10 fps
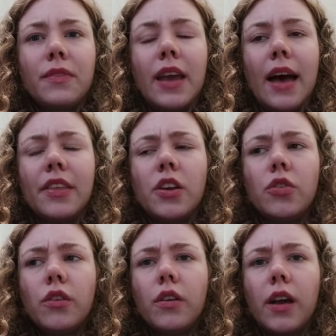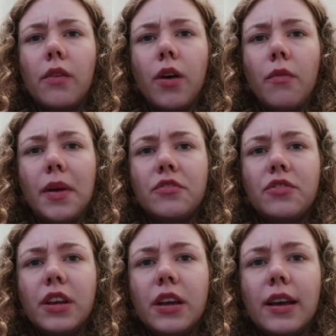Yeah, I think another thing I've
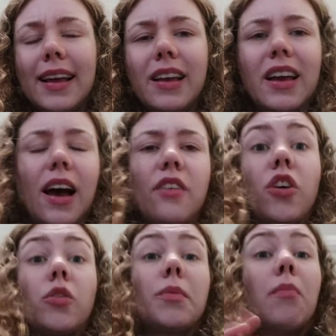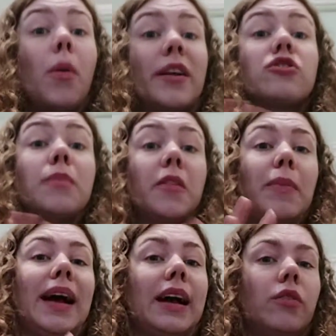mentioned here, like, I thought there'd be more mention about
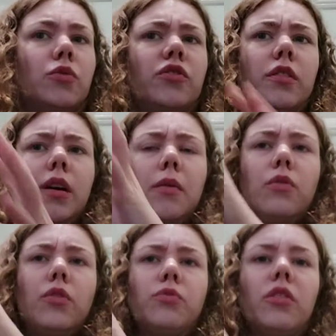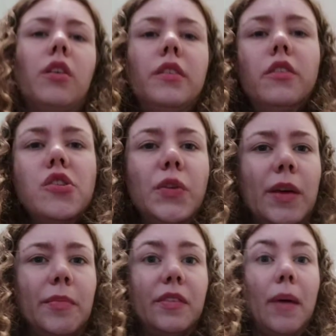the blackouts, because I know there was a lot in the
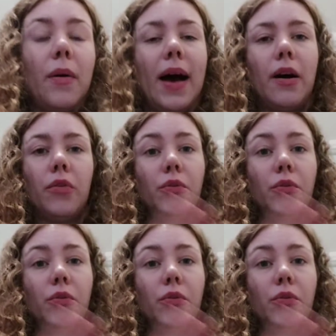newspapers about how